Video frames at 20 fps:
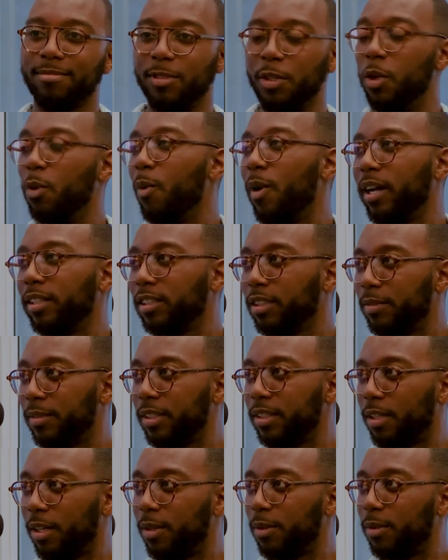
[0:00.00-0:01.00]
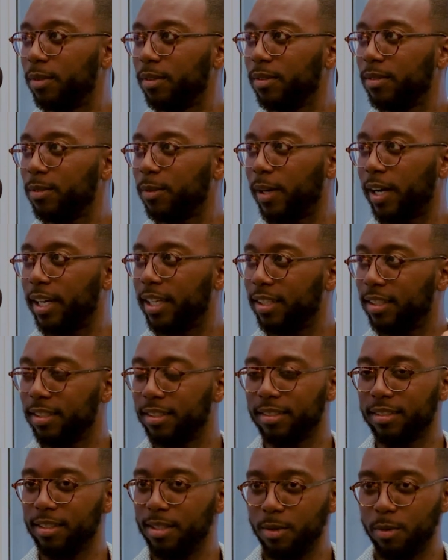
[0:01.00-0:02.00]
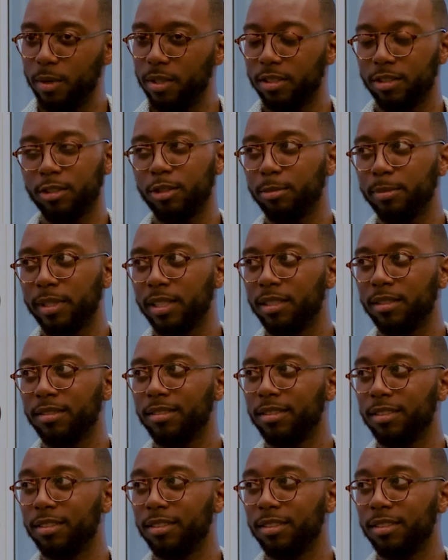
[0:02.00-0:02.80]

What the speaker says: nuance of its own, right? There wasn't too many.